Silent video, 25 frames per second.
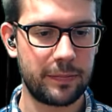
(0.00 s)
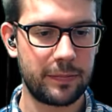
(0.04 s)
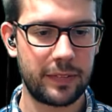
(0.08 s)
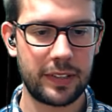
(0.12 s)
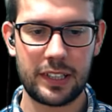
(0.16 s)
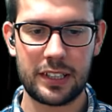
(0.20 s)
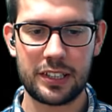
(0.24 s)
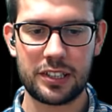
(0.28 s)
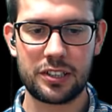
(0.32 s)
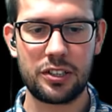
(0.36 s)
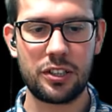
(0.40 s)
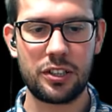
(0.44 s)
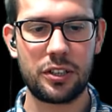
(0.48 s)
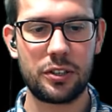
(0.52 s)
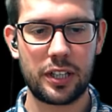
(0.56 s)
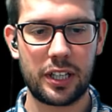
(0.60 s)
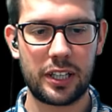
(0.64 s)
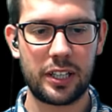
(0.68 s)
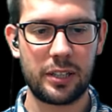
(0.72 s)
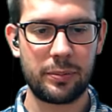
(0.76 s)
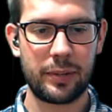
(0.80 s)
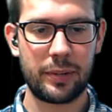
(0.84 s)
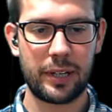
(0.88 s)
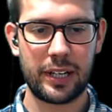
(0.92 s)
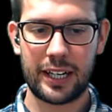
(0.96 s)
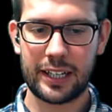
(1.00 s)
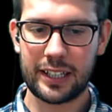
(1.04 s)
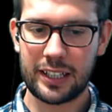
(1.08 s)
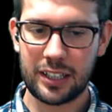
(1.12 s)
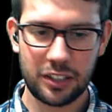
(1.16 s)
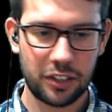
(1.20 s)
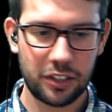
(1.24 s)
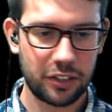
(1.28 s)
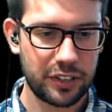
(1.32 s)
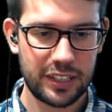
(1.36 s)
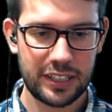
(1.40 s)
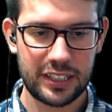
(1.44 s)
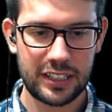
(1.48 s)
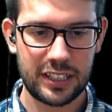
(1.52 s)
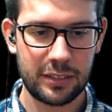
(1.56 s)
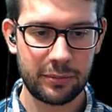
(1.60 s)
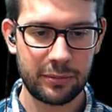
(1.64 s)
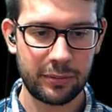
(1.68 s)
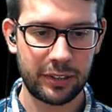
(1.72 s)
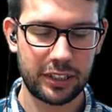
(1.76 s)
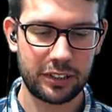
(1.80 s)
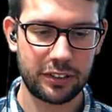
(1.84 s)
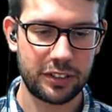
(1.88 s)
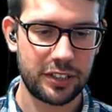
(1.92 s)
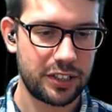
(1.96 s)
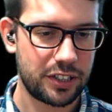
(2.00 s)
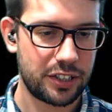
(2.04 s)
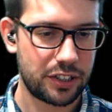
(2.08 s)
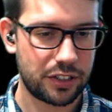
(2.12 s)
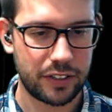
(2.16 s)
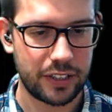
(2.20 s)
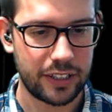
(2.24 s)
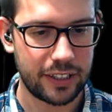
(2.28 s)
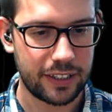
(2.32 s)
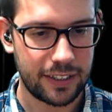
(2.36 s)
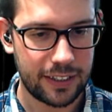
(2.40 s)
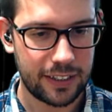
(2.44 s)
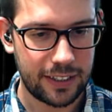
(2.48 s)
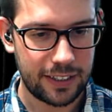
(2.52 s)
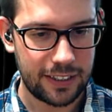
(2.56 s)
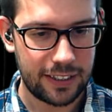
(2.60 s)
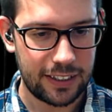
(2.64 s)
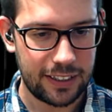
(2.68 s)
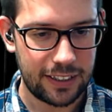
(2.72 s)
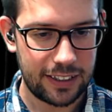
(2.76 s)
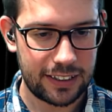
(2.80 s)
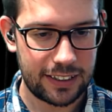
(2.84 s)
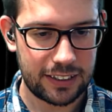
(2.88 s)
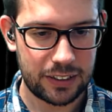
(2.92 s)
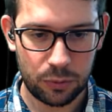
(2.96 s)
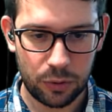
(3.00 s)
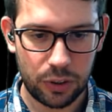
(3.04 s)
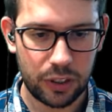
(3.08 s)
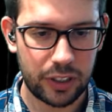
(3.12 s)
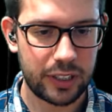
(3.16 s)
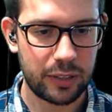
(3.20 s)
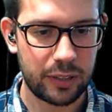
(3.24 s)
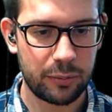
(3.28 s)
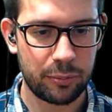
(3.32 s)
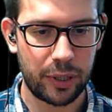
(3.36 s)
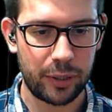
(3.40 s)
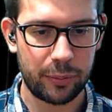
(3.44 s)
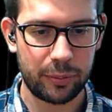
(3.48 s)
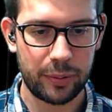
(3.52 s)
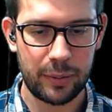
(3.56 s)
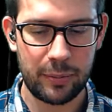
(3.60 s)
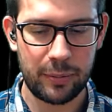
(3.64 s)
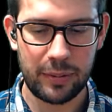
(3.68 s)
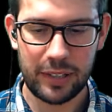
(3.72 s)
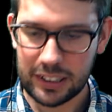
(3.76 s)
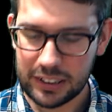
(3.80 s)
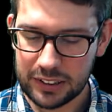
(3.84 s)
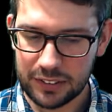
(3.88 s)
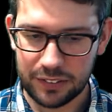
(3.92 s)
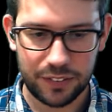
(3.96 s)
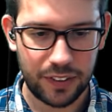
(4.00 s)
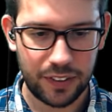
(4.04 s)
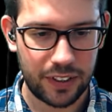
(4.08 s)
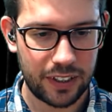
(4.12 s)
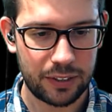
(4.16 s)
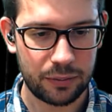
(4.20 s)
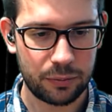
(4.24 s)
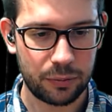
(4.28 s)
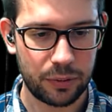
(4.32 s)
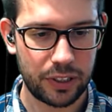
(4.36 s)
There's no doubt about it. I can already see my green screen isn't working properly, but that's fine.